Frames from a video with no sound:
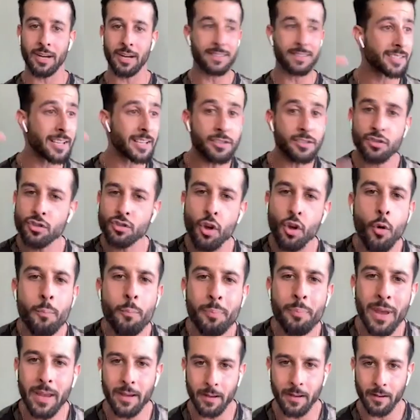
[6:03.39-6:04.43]
I'd say, so
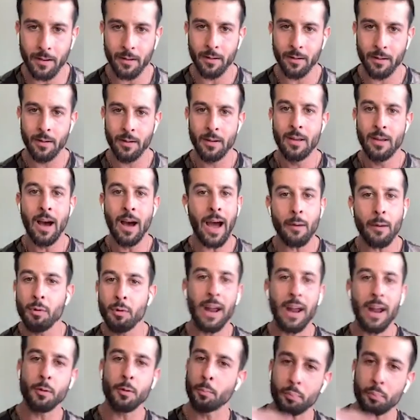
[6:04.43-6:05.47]
be it. I would
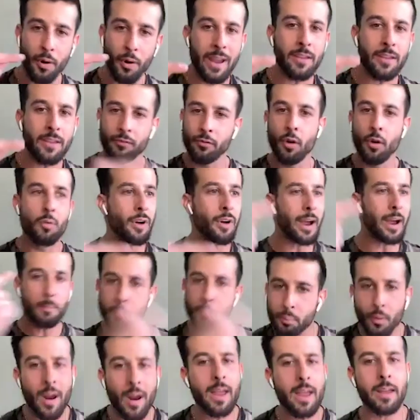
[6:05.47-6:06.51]
either break through or I
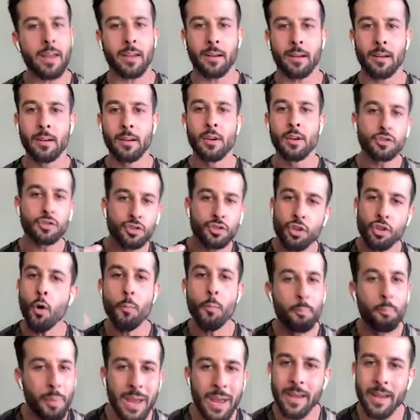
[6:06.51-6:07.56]
break. So
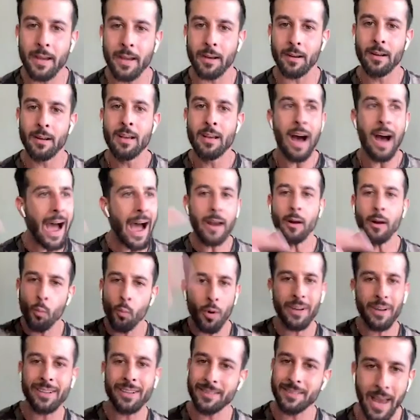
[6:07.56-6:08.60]
be it. I don't
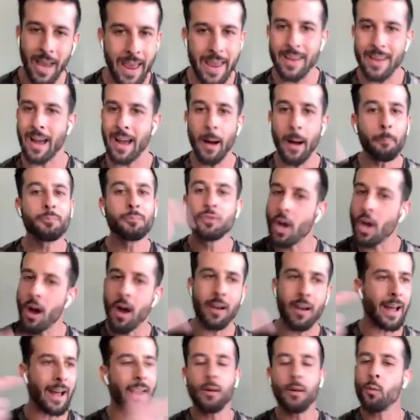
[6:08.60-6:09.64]
want to take. I'm
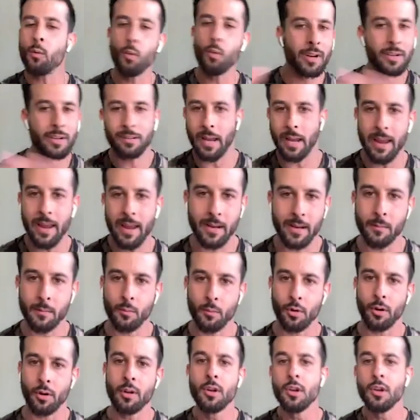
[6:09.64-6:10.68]
done. I don't want to take
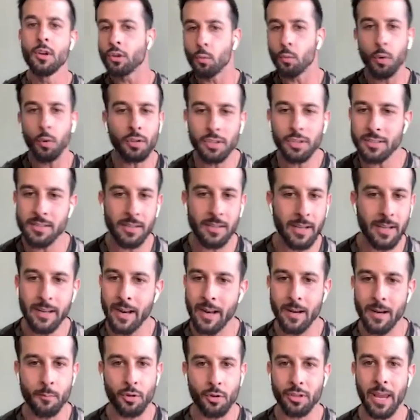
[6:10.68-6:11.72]
anymore. The world doesn't need
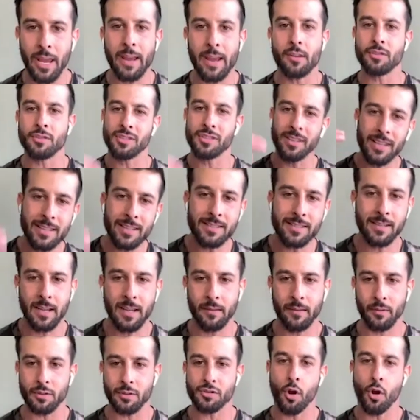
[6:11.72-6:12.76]
any more takers. It needs
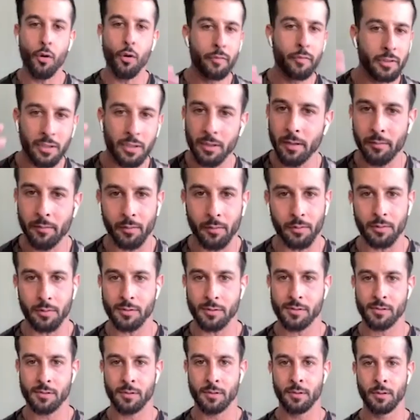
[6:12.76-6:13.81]
givers, over
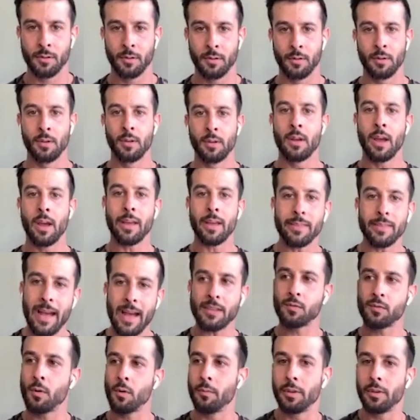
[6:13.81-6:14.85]
deliverers. Yeah. And
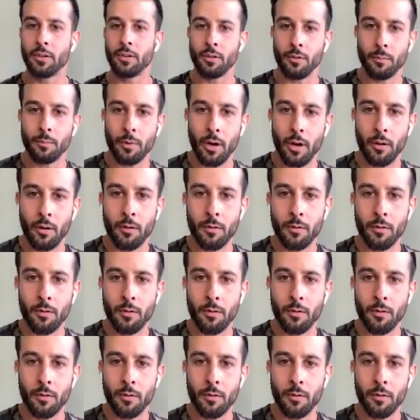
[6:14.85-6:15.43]
that's what we do, bro.